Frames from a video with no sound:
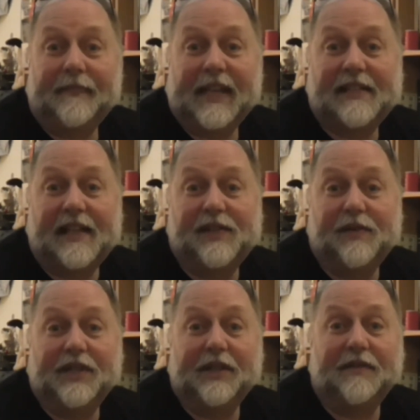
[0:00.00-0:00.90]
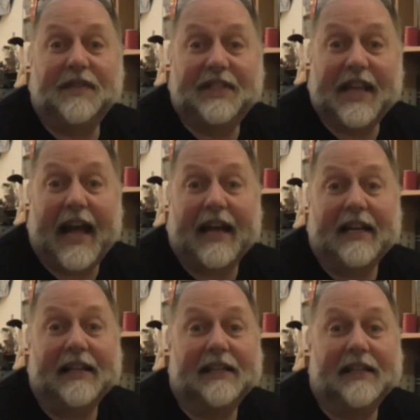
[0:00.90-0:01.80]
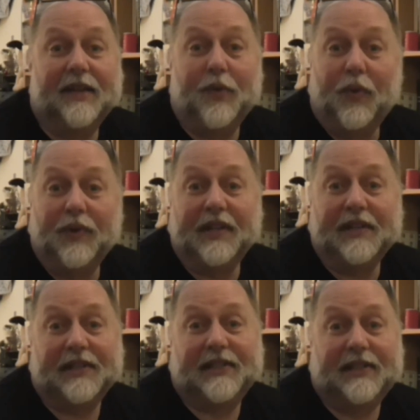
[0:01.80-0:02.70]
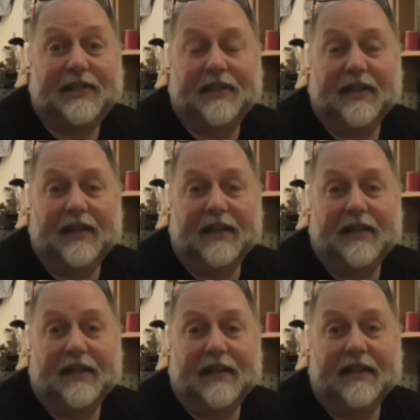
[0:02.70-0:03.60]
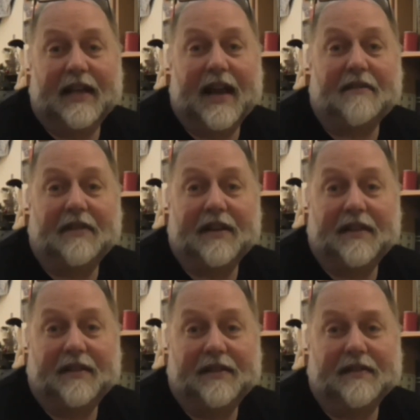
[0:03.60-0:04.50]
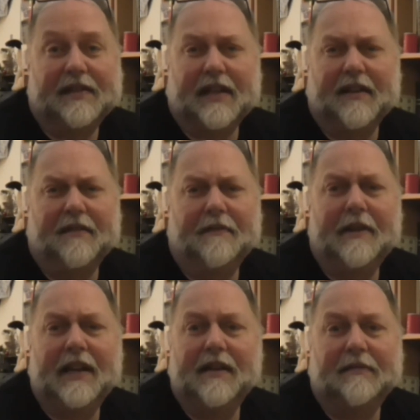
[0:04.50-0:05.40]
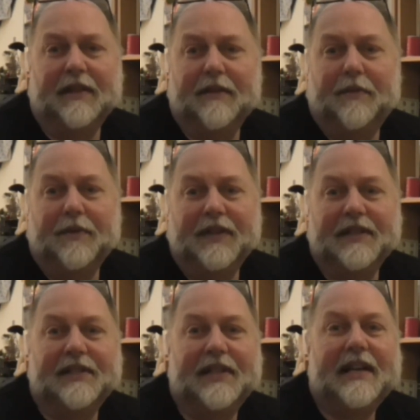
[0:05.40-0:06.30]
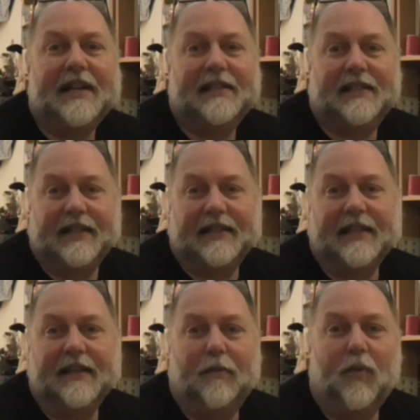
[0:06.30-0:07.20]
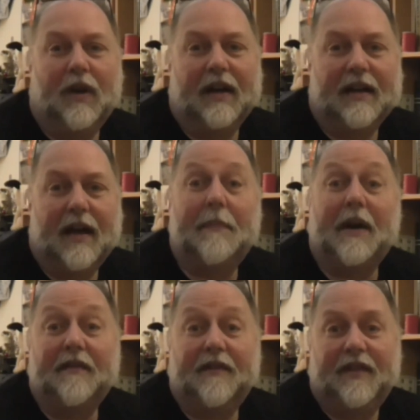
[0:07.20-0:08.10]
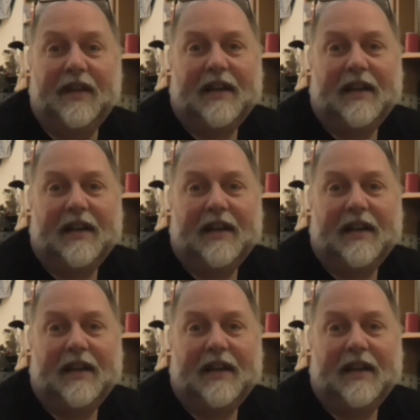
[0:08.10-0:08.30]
state school children sat in the audience area. So it's like an arena with the audience sitting above,